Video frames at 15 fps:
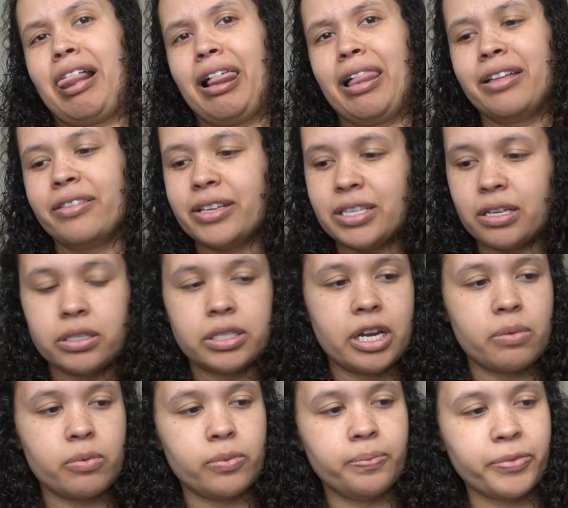oh, that sounds
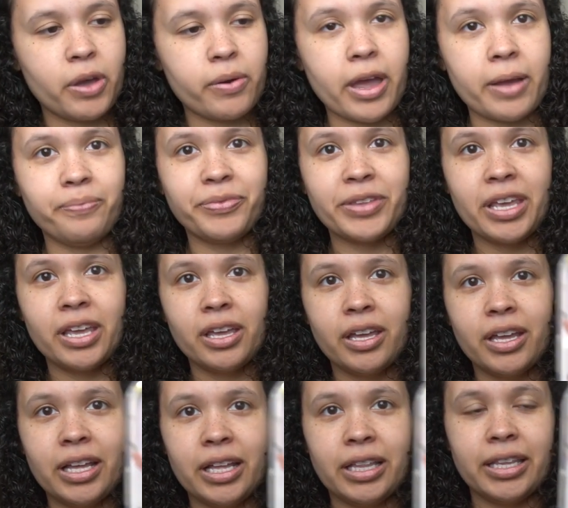terrible. Okay.
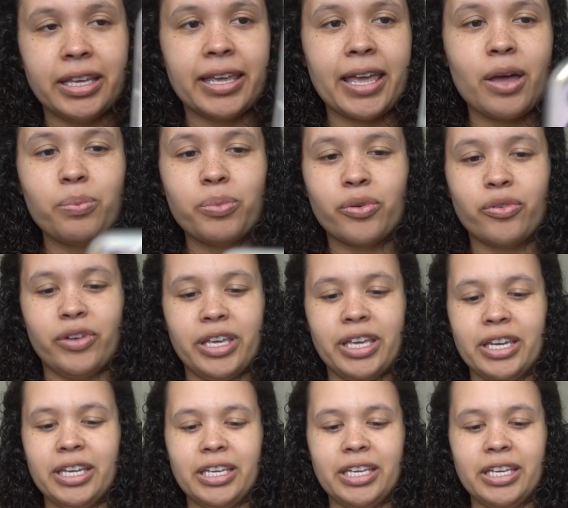Look how pretty.